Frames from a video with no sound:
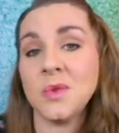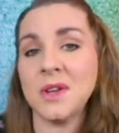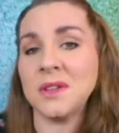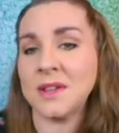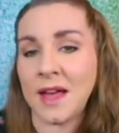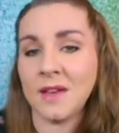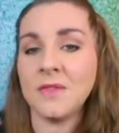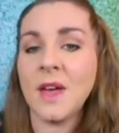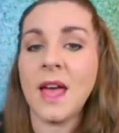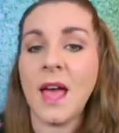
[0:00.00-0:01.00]
real
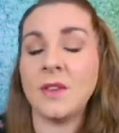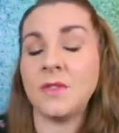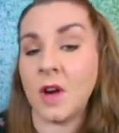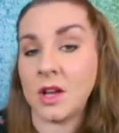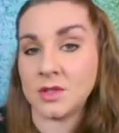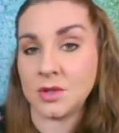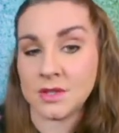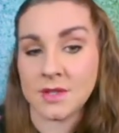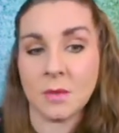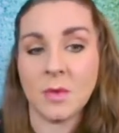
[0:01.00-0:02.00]
life and
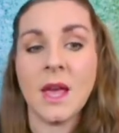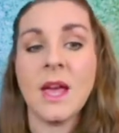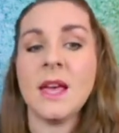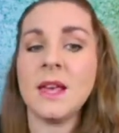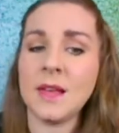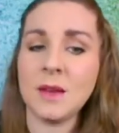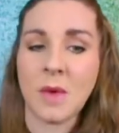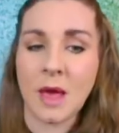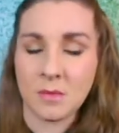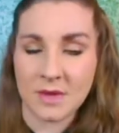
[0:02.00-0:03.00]
fosters them. He then
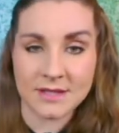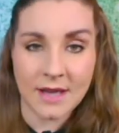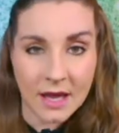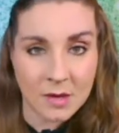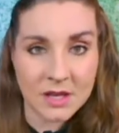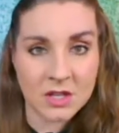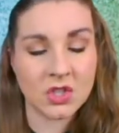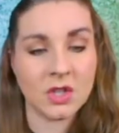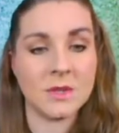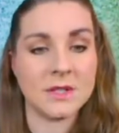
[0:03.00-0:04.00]
met Miss Amy.
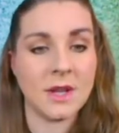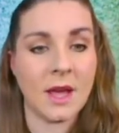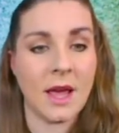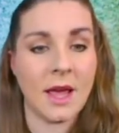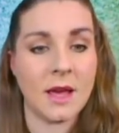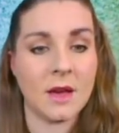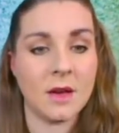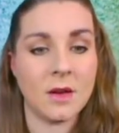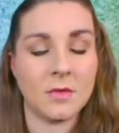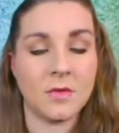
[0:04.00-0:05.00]
She was a
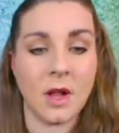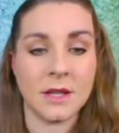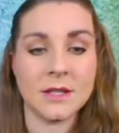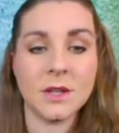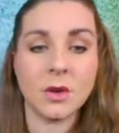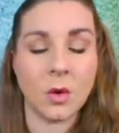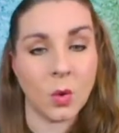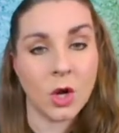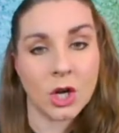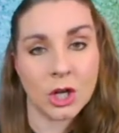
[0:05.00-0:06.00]
volunteer or a
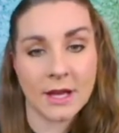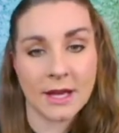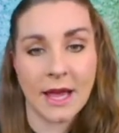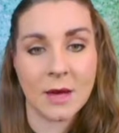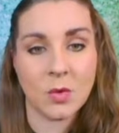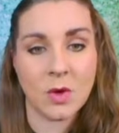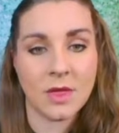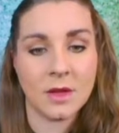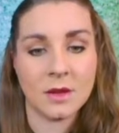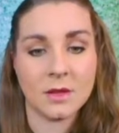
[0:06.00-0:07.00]
worker that came
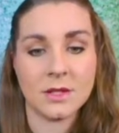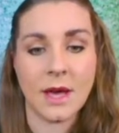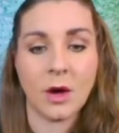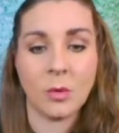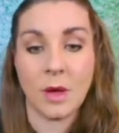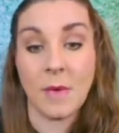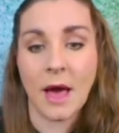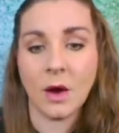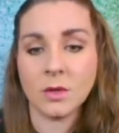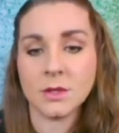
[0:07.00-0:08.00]
to help him
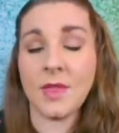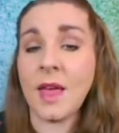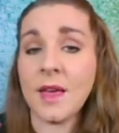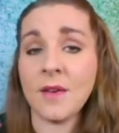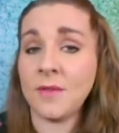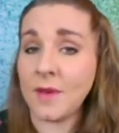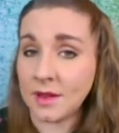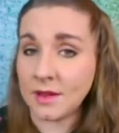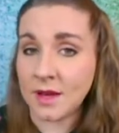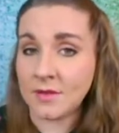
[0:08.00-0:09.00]
out. They
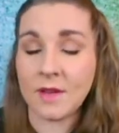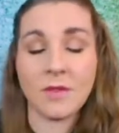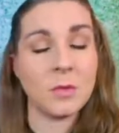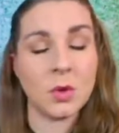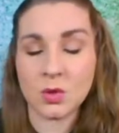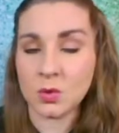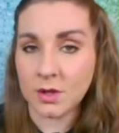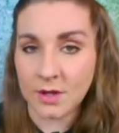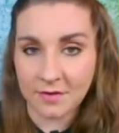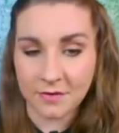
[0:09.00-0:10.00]
fell in love. They have a
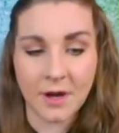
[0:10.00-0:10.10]
mutual love for